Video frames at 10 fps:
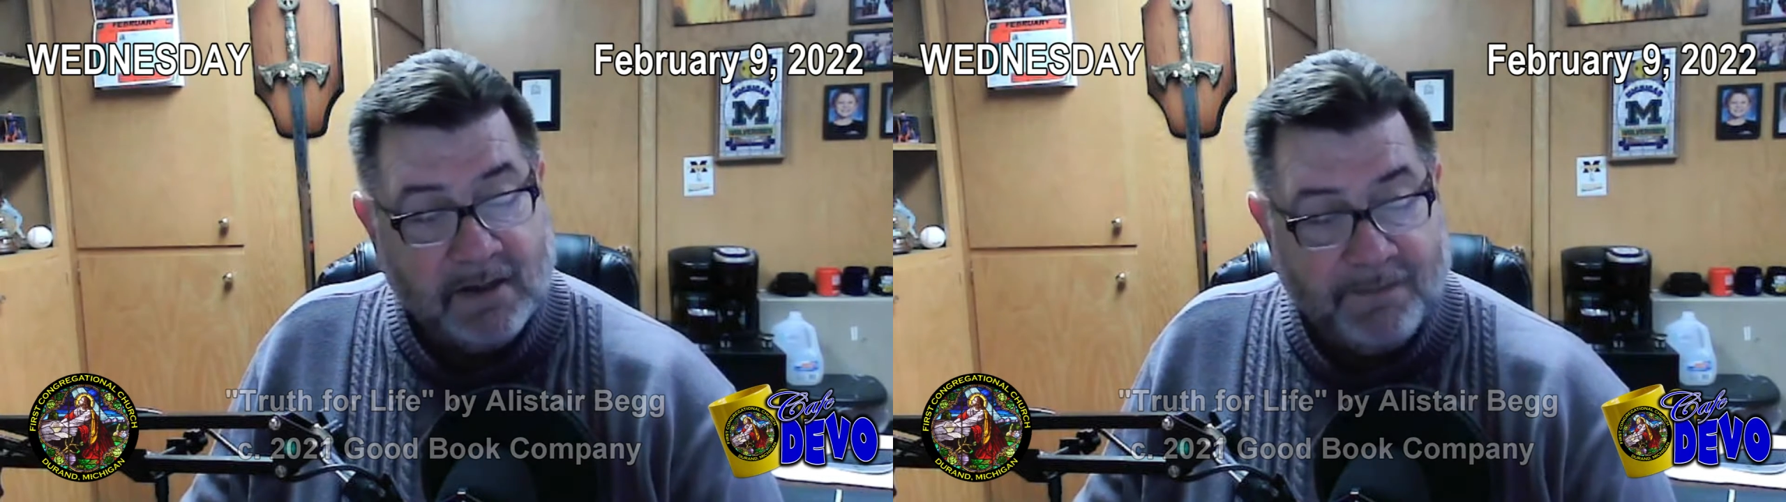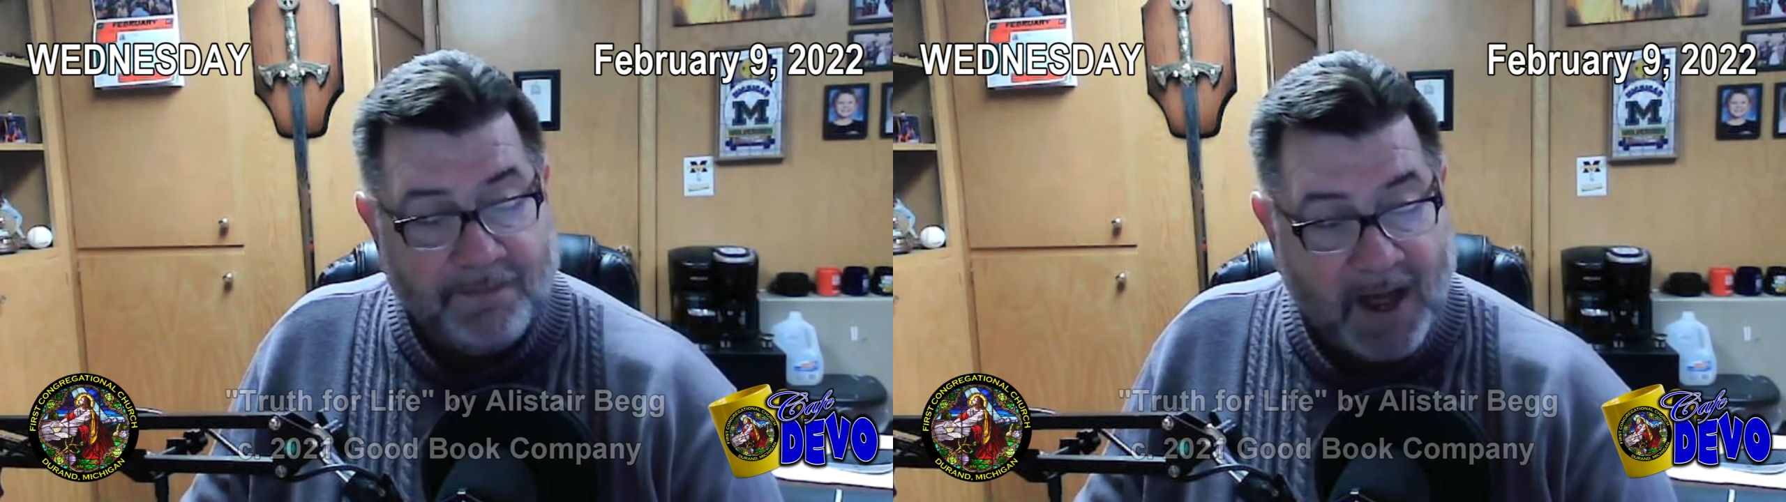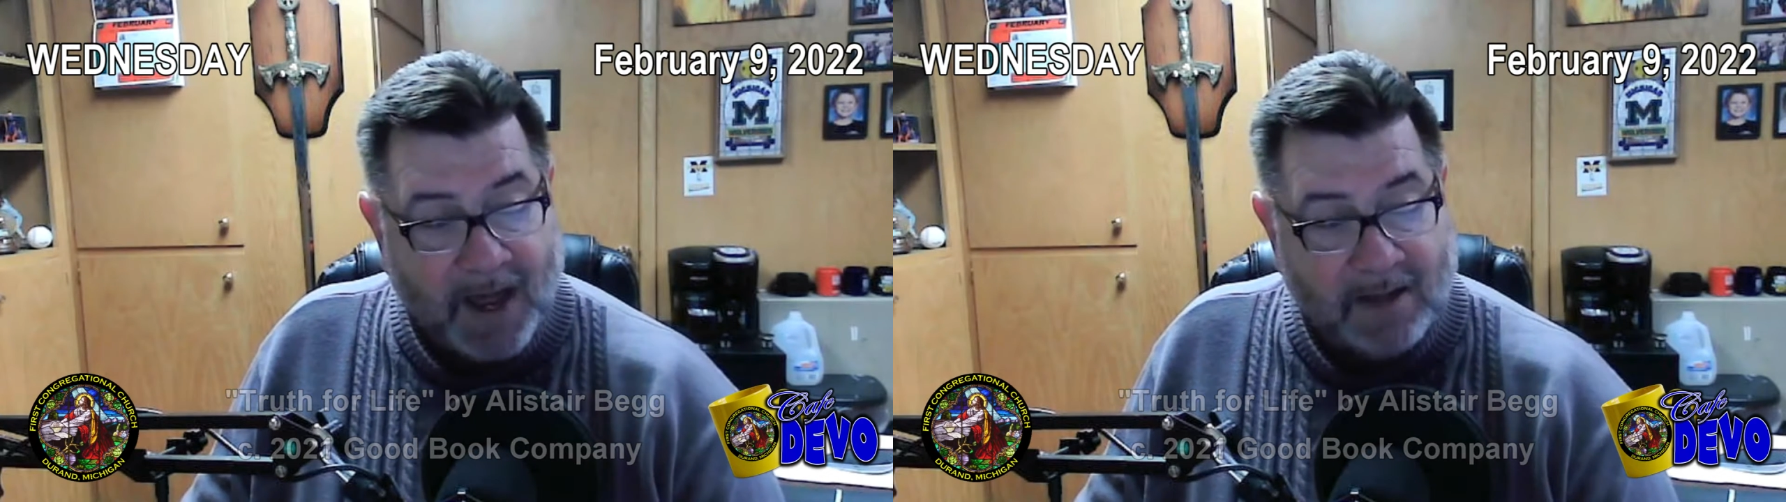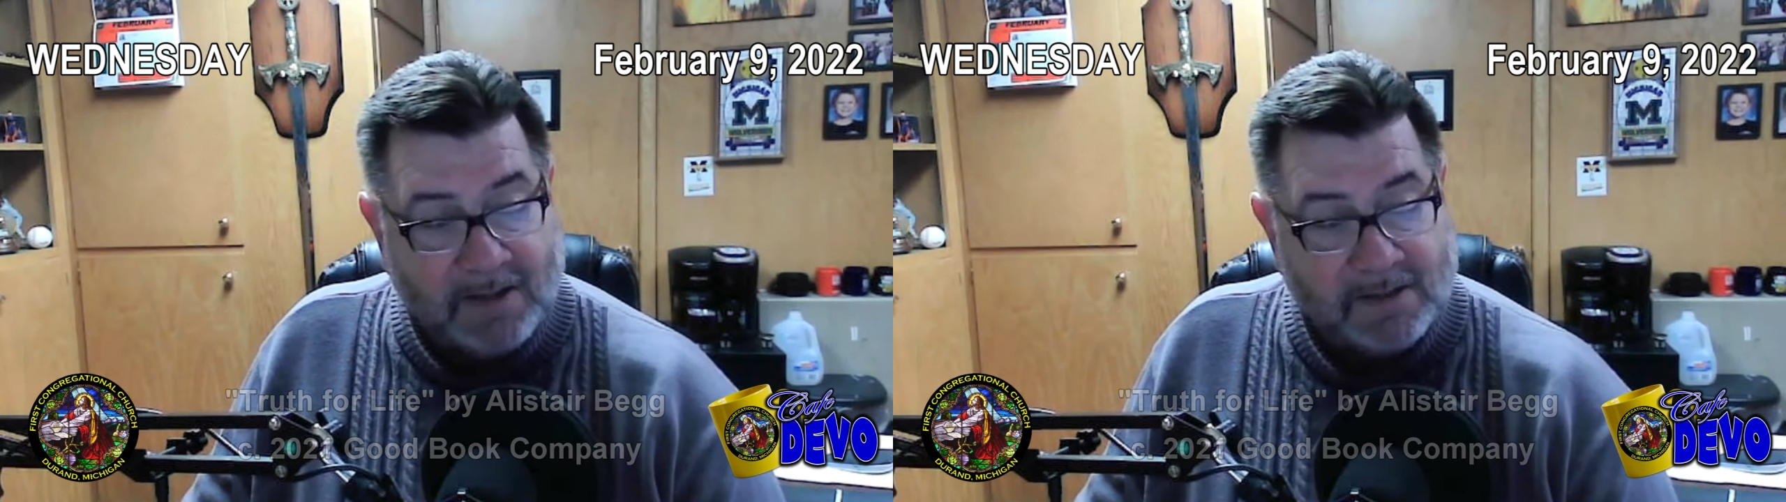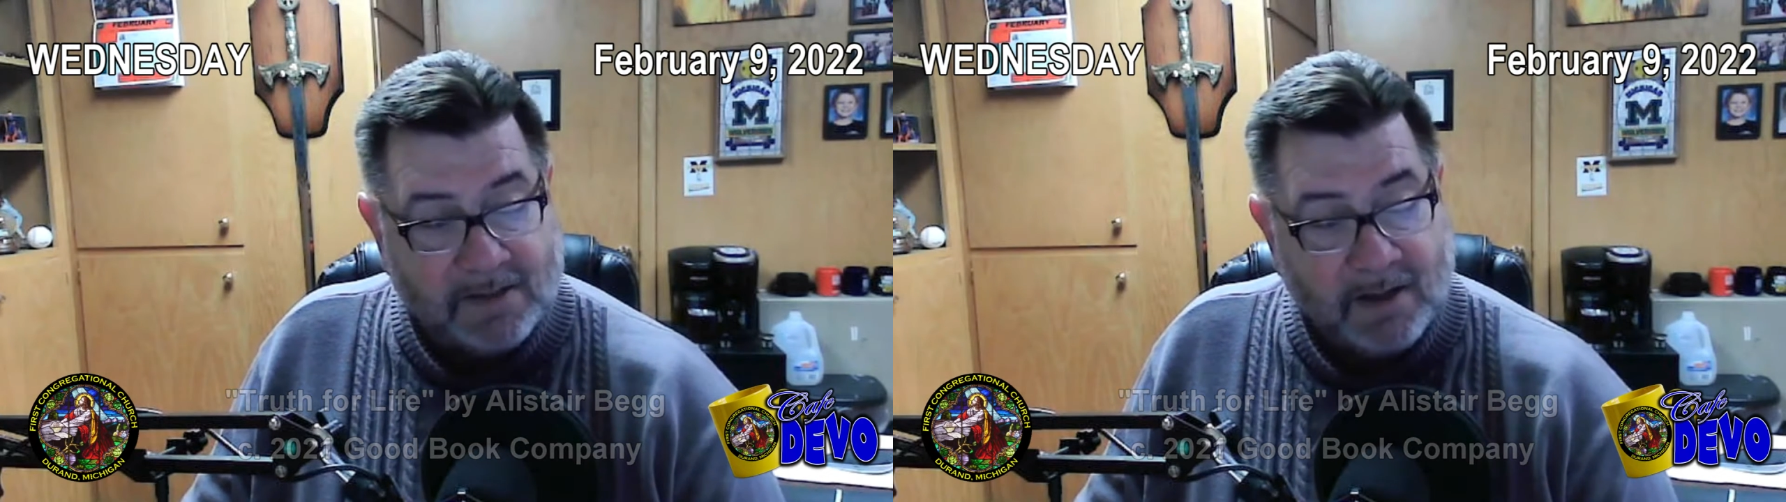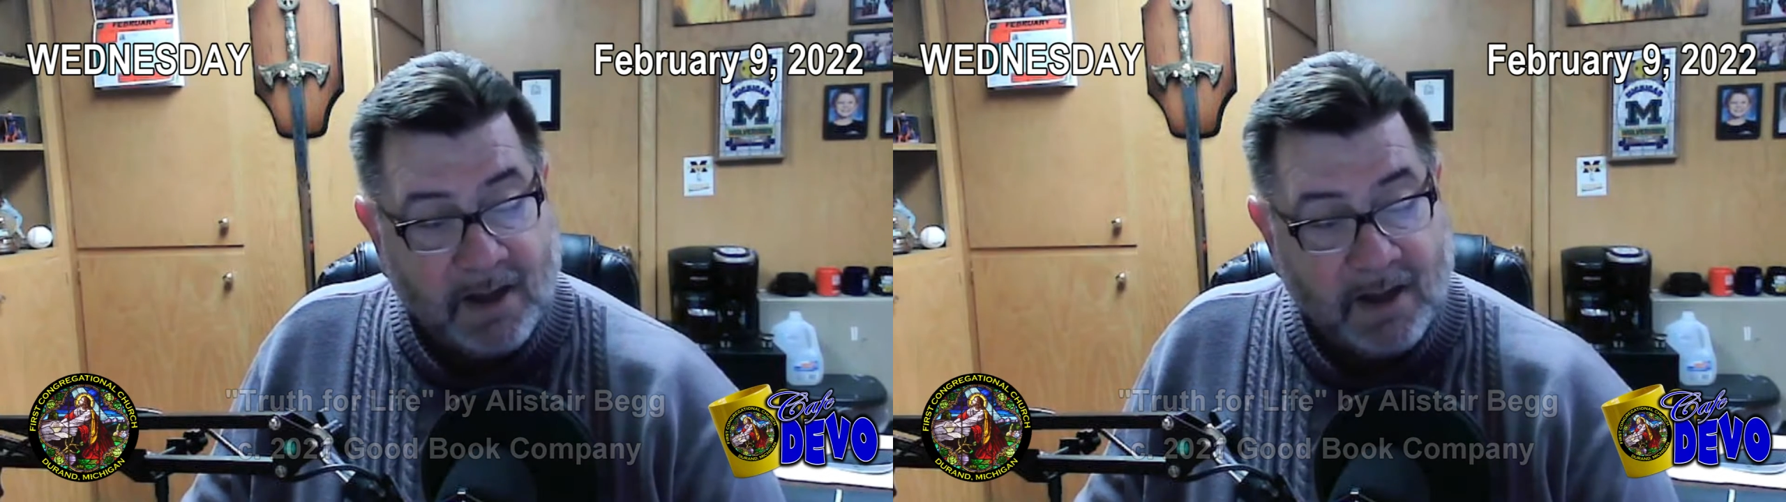finds,